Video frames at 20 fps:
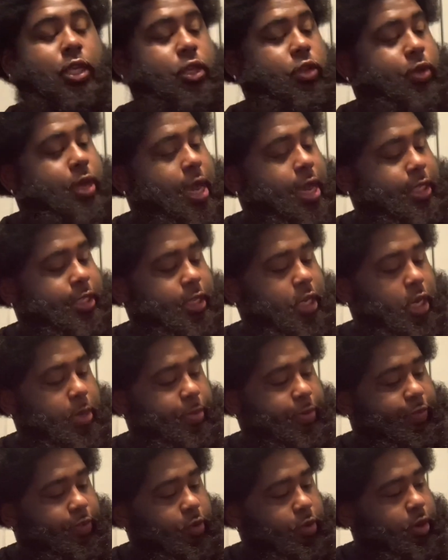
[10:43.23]
You guys seen it
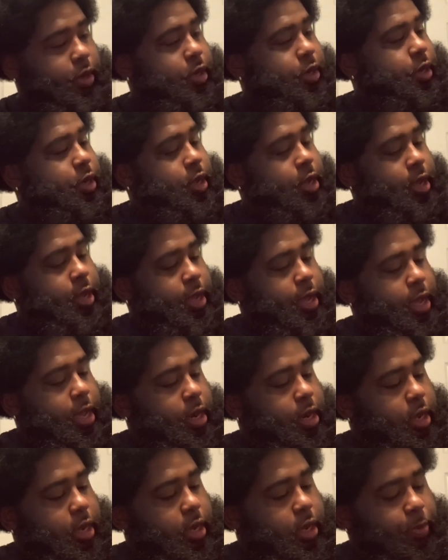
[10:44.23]
before in
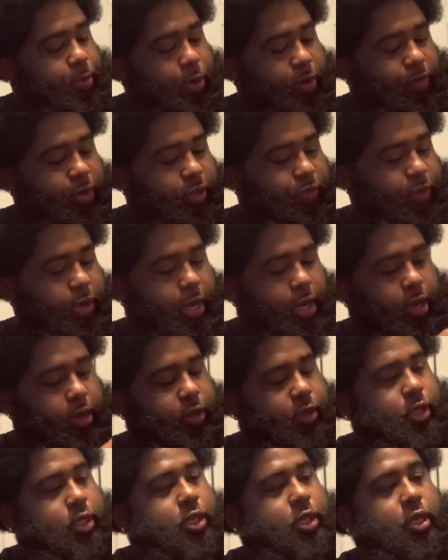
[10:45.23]
previous
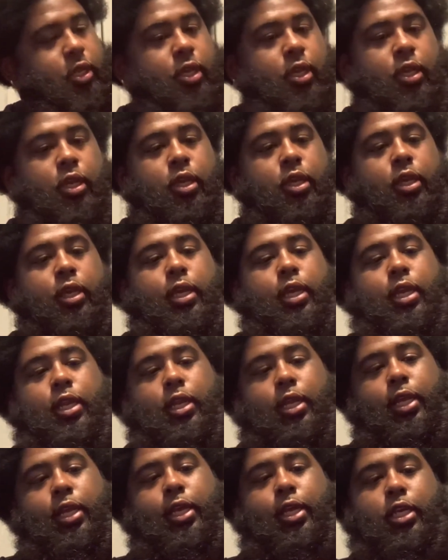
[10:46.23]
videos.
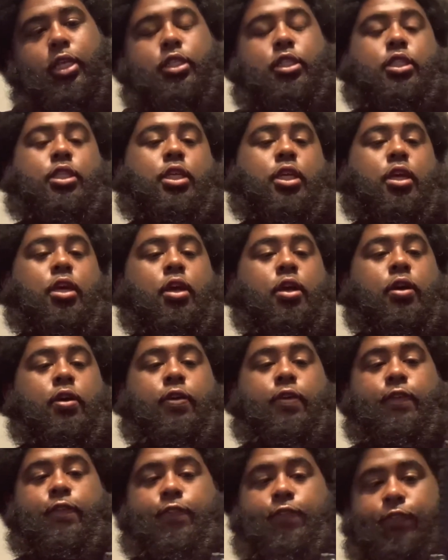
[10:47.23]
It is
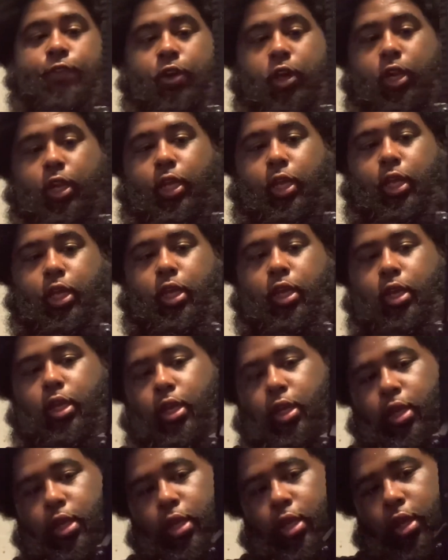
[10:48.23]
fully
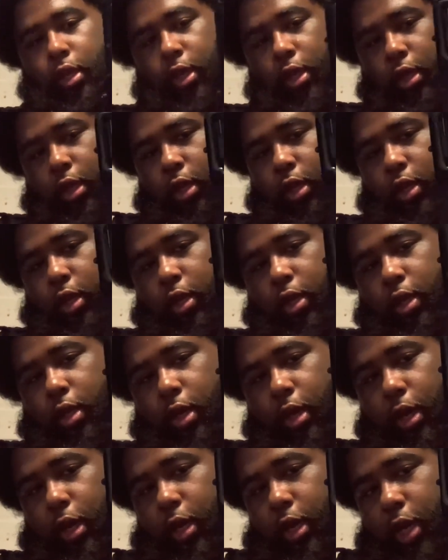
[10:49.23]

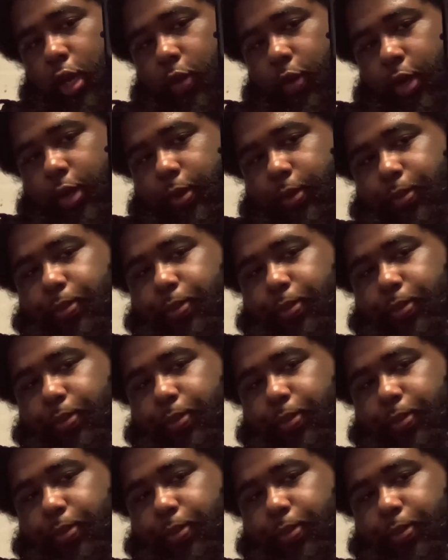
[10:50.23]
unloaded.